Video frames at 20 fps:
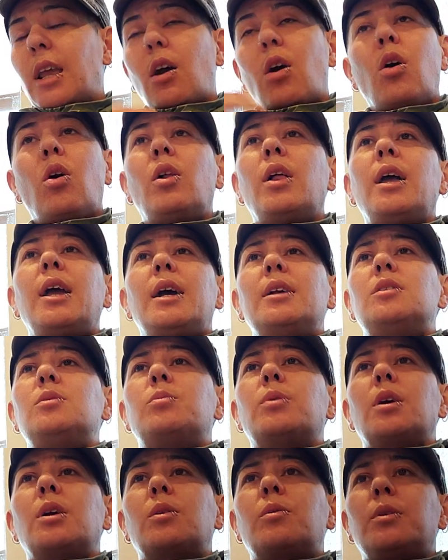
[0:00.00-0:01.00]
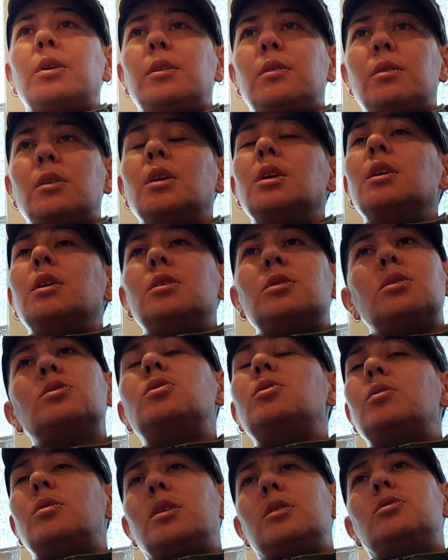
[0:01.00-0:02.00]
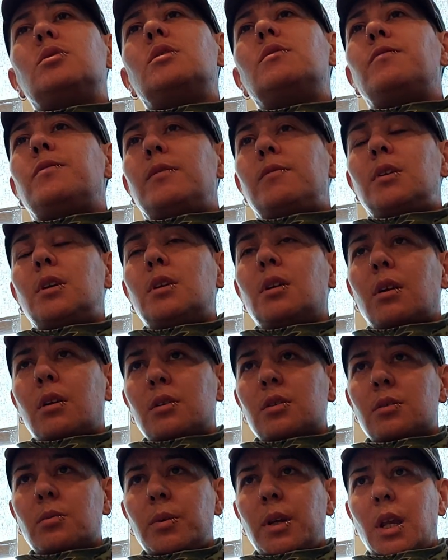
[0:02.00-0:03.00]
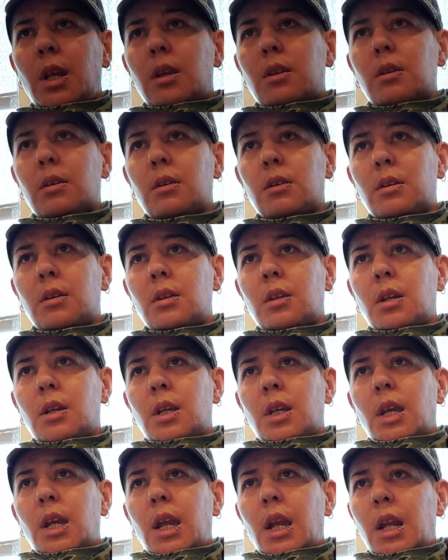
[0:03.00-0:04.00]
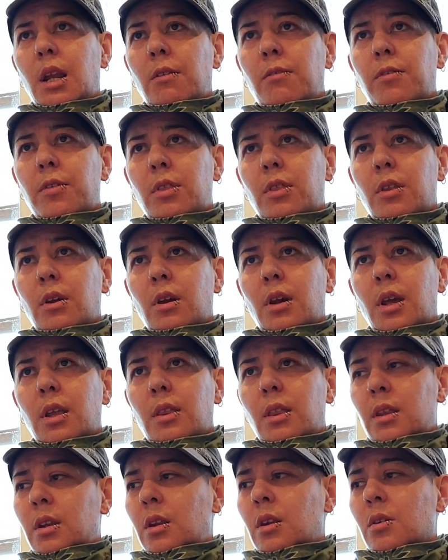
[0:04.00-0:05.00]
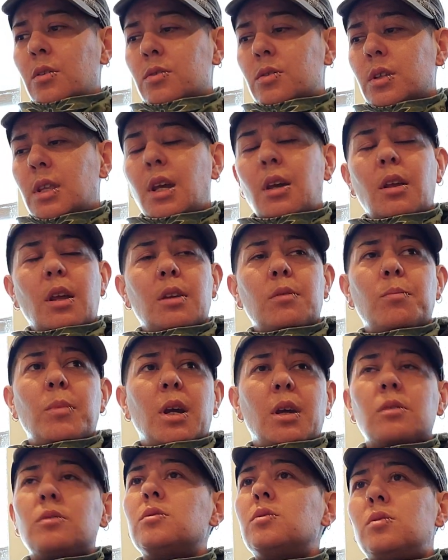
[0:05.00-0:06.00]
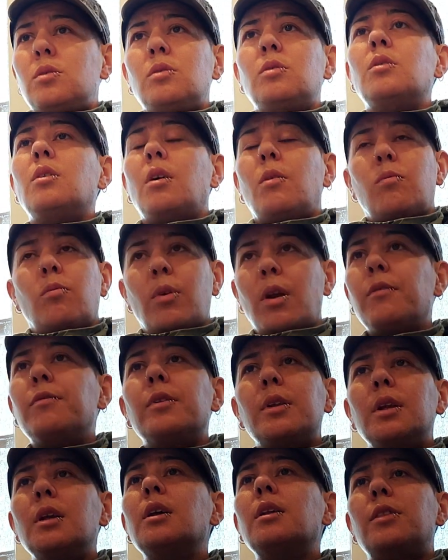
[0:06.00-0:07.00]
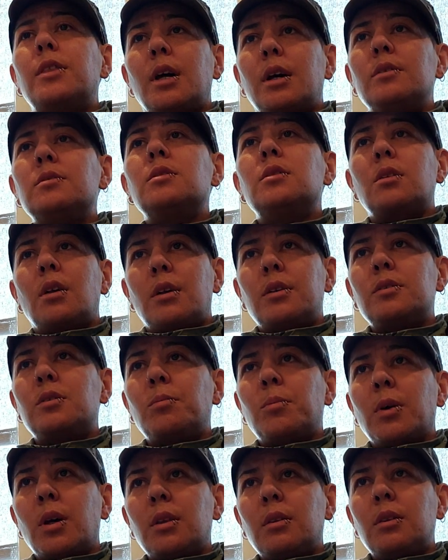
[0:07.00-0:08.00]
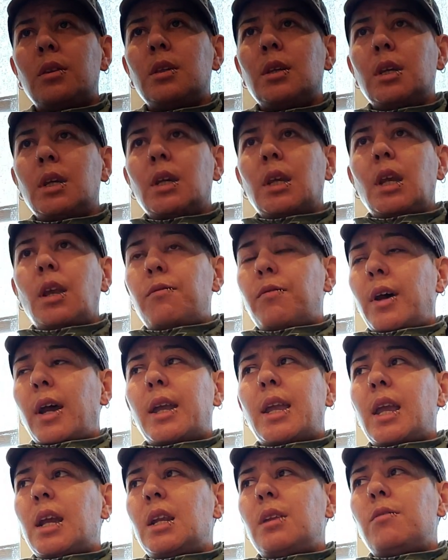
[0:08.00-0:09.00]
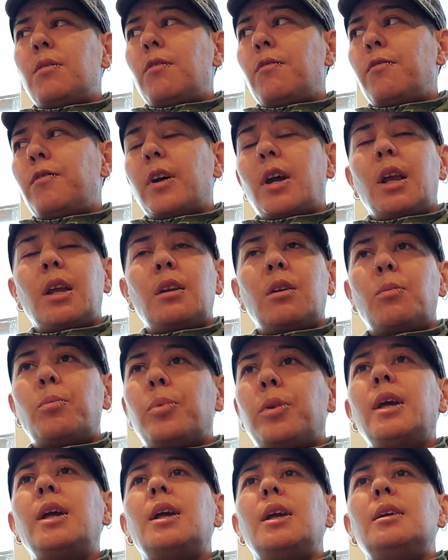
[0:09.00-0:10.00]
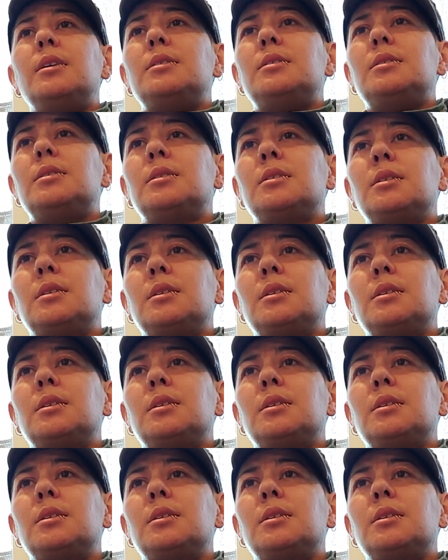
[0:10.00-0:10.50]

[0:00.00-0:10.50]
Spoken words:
all I had to work with is the $250 a week. And if so that amounts to roughly $1,000 a month. If I can't even find a place,